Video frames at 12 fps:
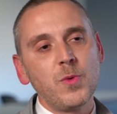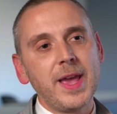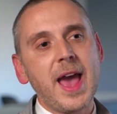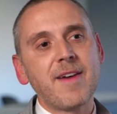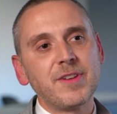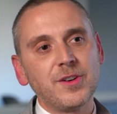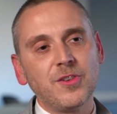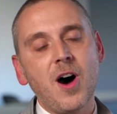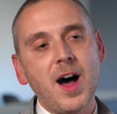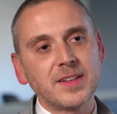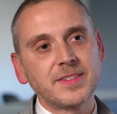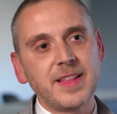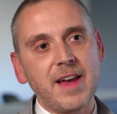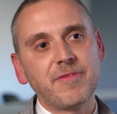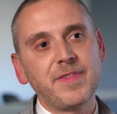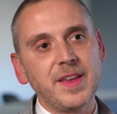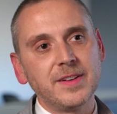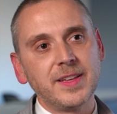we haven't lost
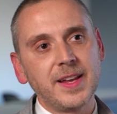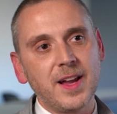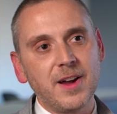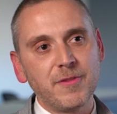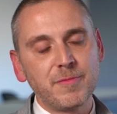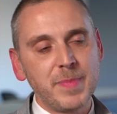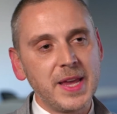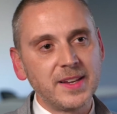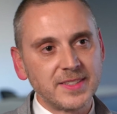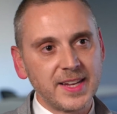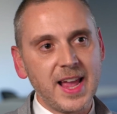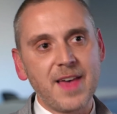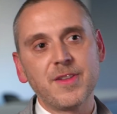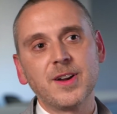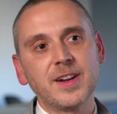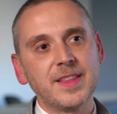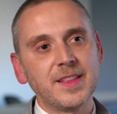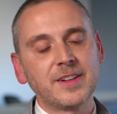that feeling of being
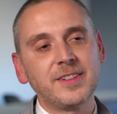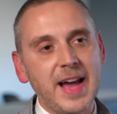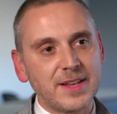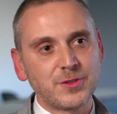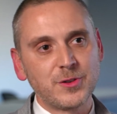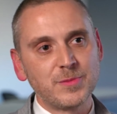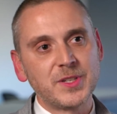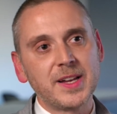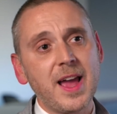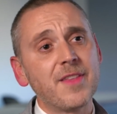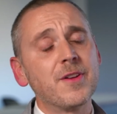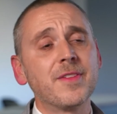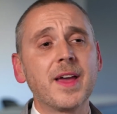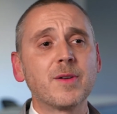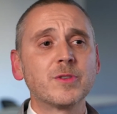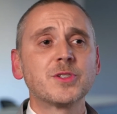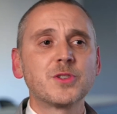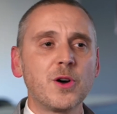together in the classroom together
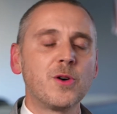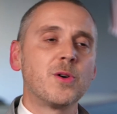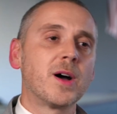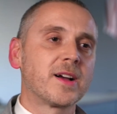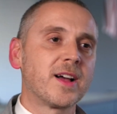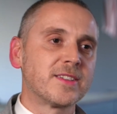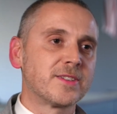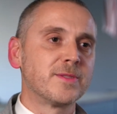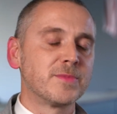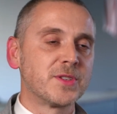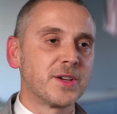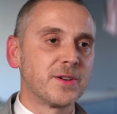that we're so accustomed